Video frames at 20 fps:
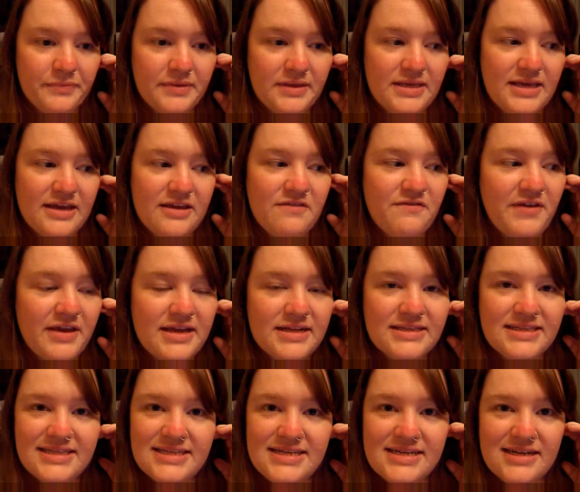yeah, if I can
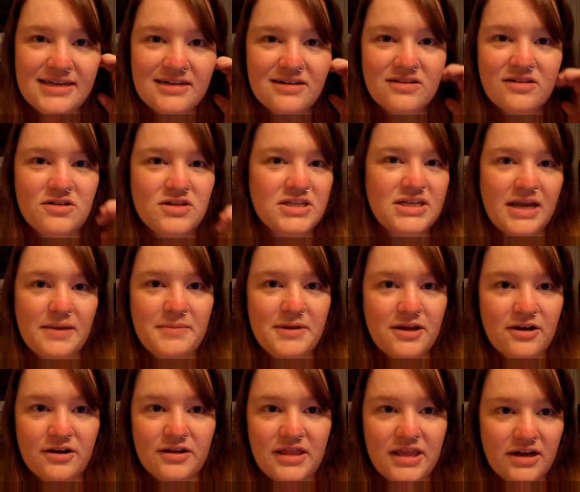sneak in a little time
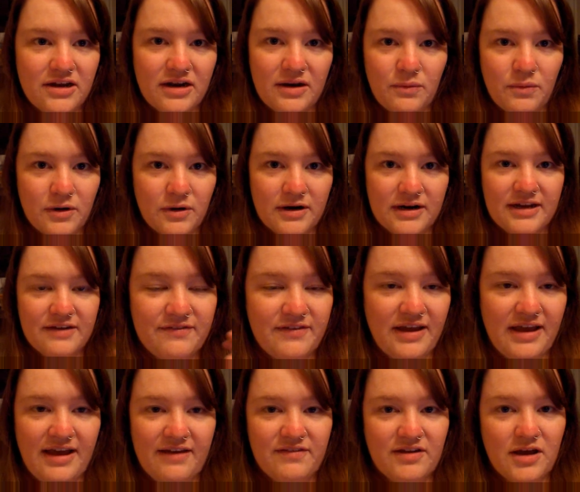here and there at work, I
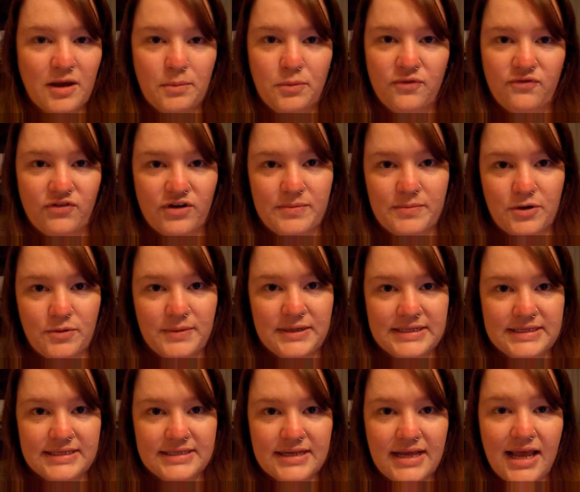have a couple free
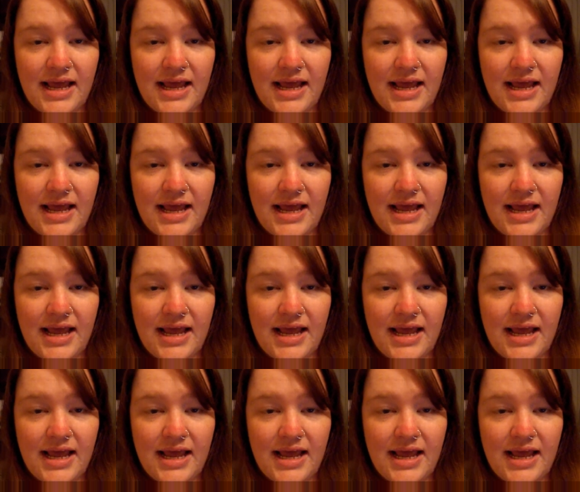moments,